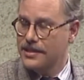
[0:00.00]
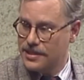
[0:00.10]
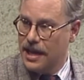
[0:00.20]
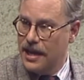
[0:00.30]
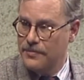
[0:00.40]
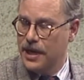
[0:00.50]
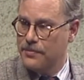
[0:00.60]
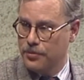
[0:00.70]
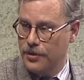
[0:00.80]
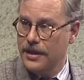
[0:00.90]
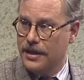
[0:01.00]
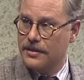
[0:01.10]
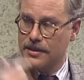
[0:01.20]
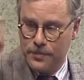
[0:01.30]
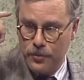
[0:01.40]
inside my
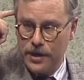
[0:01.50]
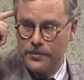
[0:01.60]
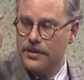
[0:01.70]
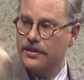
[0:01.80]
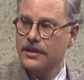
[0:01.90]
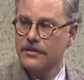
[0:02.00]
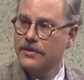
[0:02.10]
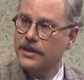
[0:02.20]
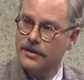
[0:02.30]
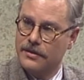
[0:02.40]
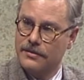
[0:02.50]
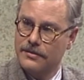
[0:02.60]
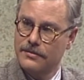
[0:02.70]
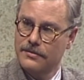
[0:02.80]
brain at the point where the needle went in.